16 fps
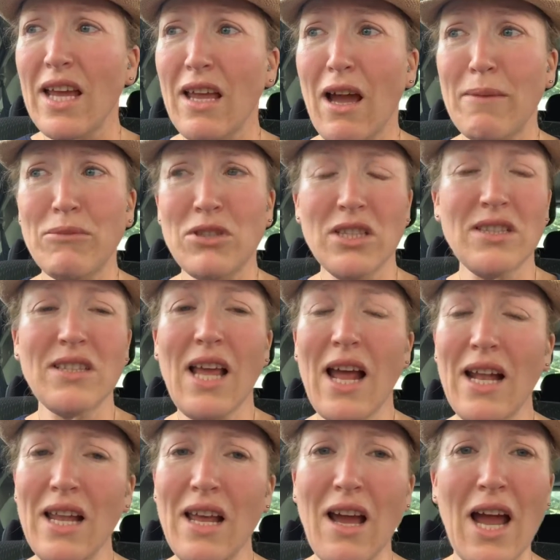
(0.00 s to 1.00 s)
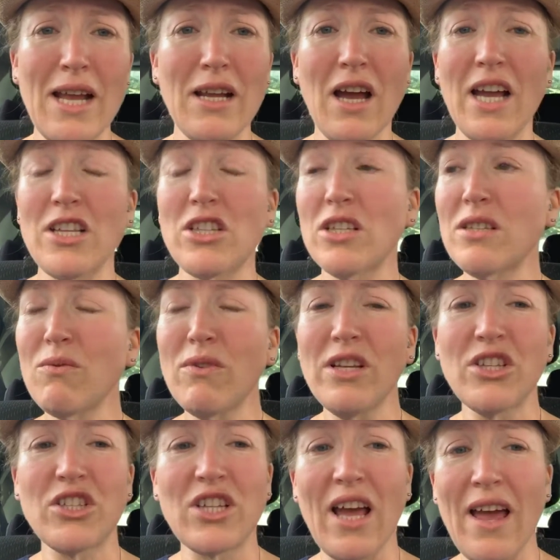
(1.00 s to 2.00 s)
I'm just telling, I just
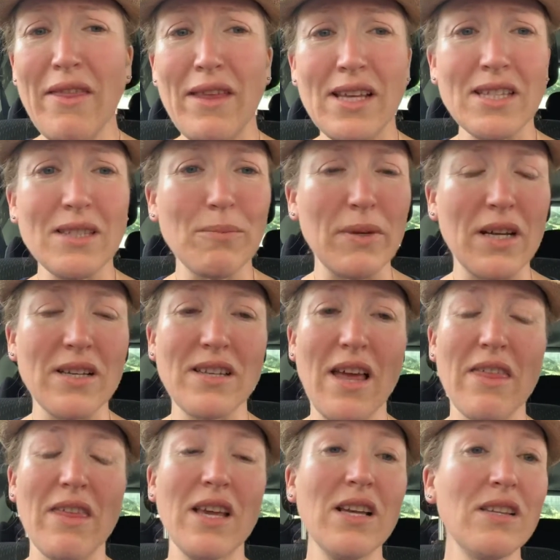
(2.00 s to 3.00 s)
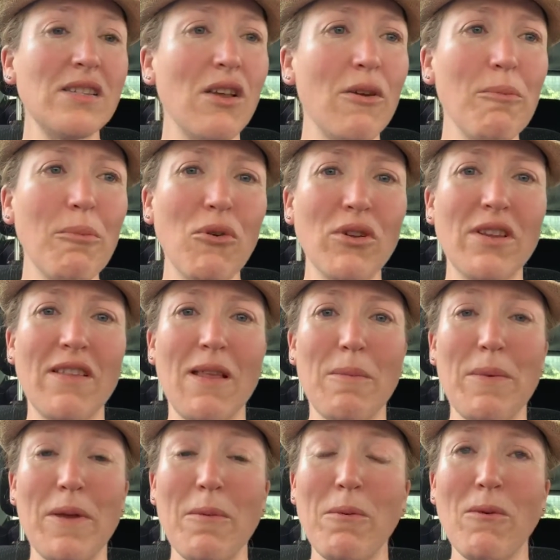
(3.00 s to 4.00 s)
want to share this because I think it's so important
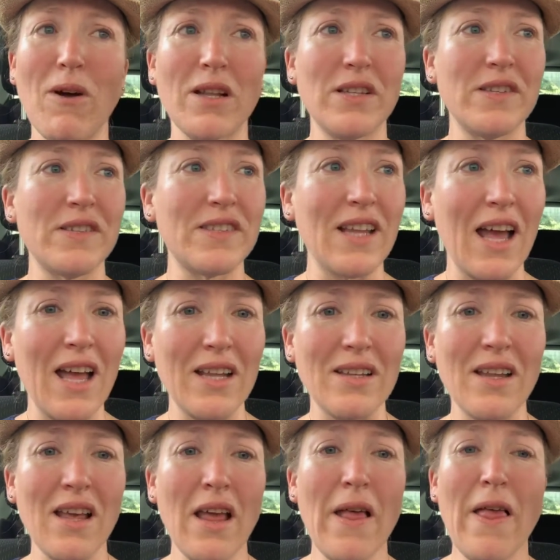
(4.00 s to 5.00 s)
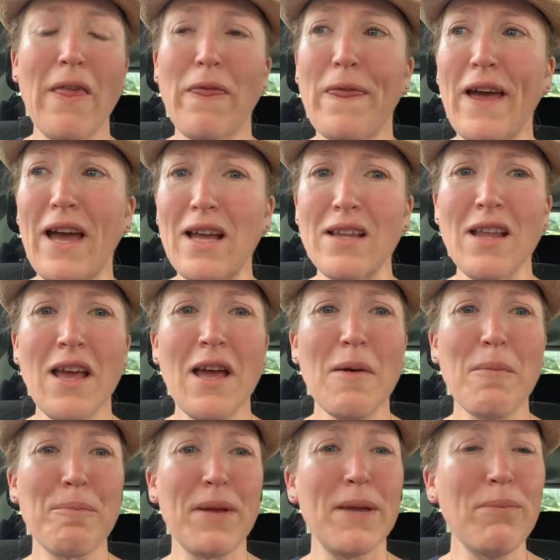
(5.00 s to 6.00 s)
that people understand that
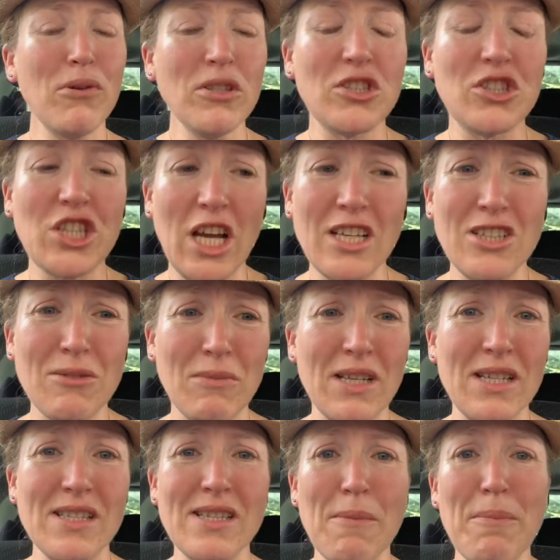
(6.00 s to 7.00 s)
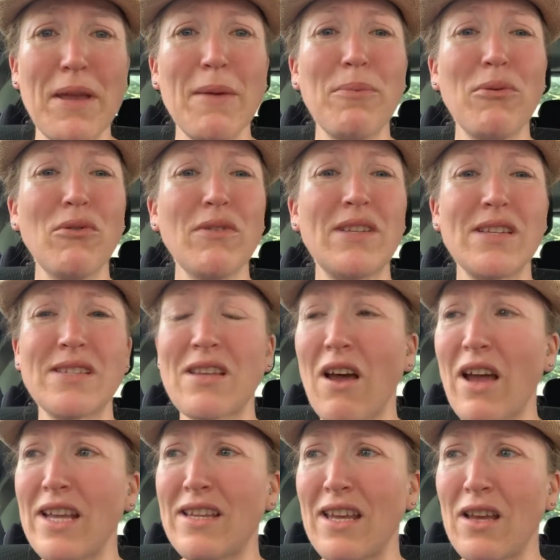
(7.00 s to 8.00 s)
people's judgments and people
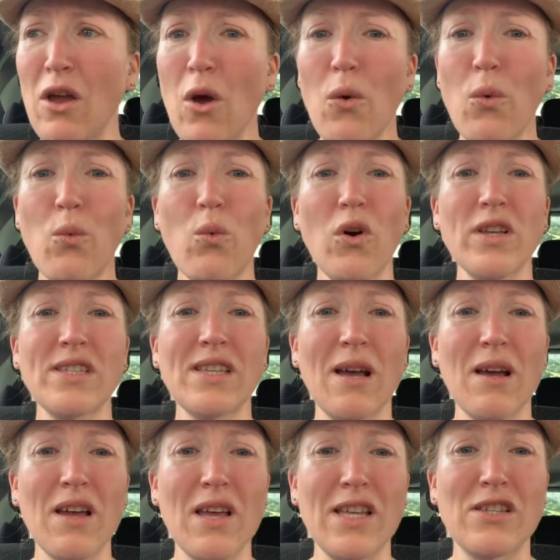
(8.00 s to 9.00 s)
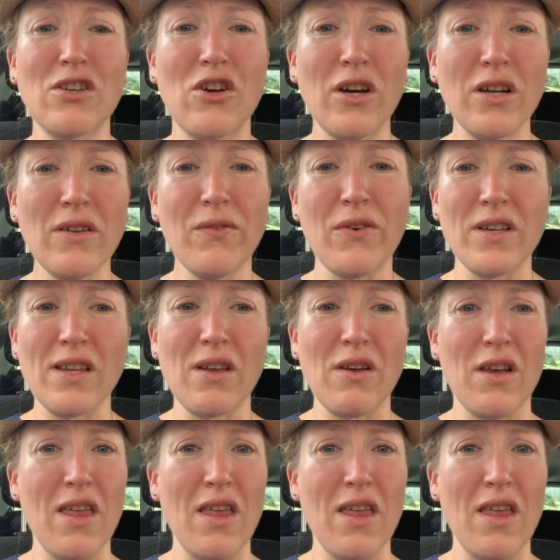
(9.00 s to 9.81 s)
deciding what is good for